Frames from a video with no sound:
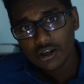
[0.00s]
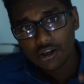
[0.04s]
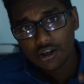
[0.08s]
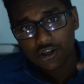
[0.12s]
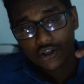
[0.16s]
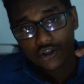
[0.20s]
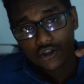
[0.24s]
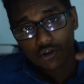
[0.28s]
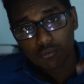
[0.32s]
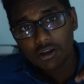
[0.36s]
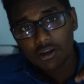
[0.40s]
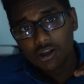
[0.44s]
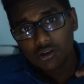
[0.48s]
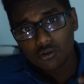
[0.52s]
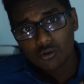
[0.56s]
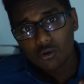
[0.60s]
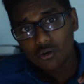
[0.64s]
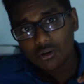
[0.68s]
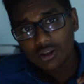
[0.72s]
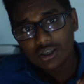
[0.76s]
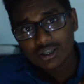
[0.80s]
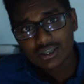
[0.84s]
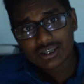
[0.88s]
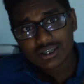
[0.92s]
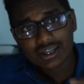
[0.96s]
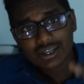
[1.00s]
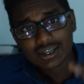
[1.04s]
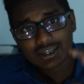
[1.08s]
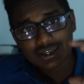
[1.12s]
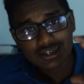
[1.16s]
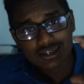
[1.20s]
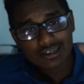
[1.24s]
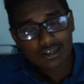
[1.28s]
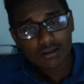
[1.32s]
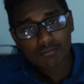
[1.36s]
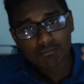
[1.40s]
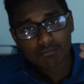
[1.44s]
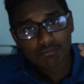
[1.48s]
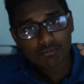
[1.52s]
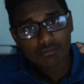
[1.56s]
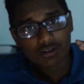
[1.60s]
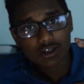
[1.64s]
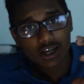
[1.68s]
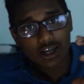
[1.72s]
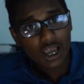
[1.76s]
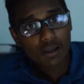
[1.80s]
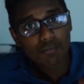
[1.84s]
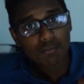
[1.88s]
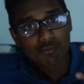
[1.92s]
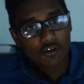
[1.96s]
you may notice that some
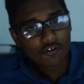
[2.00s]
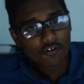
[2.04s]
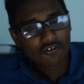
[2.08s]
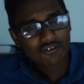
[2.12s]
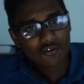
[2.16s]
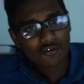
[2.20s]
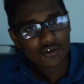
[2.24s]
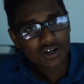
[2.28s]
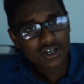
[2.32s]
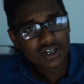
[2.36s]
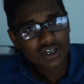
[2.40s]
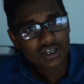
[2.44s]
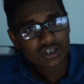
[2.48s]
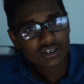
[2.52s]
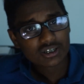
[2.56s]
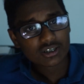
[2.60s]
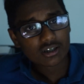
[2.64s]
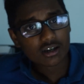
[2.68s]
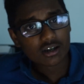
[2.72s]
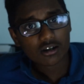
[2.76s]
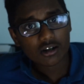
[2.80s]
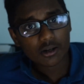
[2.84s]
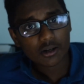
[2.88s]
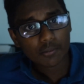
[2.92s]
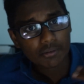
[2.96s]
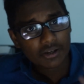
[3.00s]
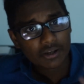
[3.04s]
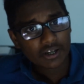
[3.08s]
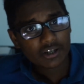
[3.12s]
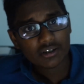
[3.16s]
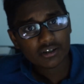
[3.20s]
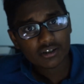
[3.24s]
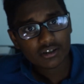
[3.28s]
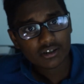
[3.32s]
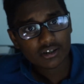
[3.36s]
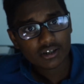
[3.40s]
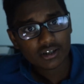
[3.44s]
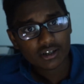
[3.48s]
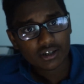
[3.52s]
type of questions are repeated